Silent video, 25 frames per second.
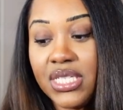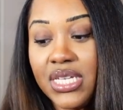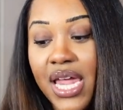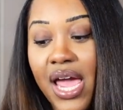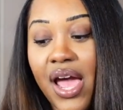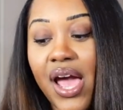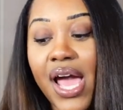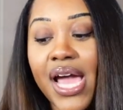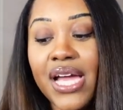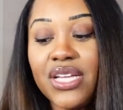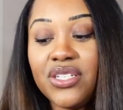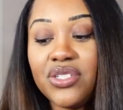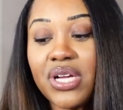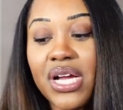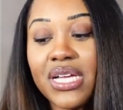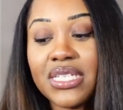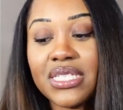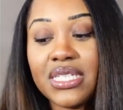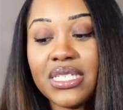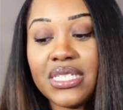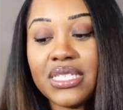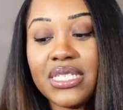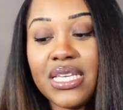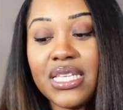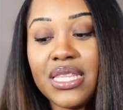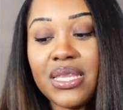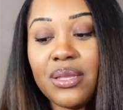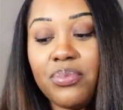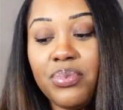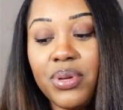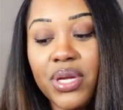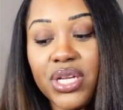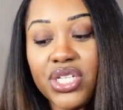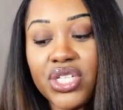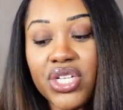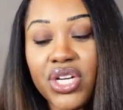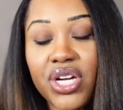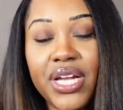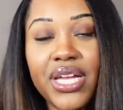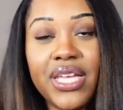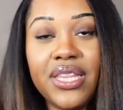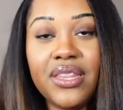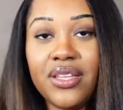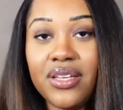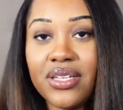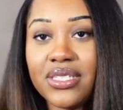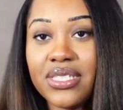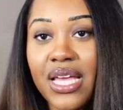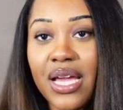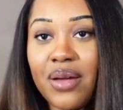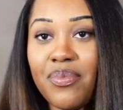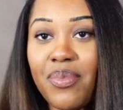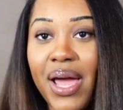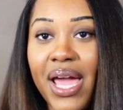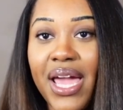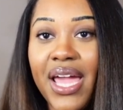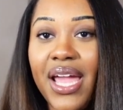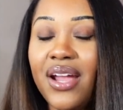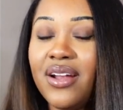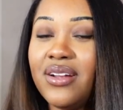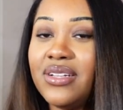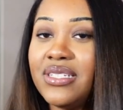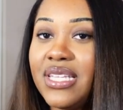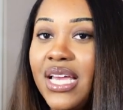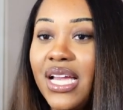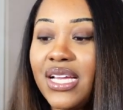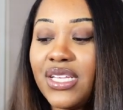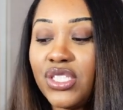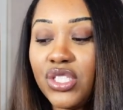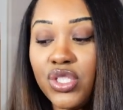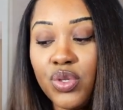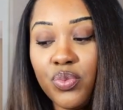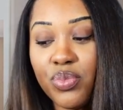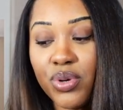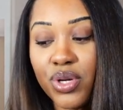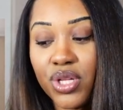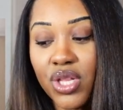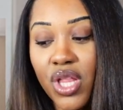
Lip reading: Now, as you guys can see in the picture, it looks like my hair is like super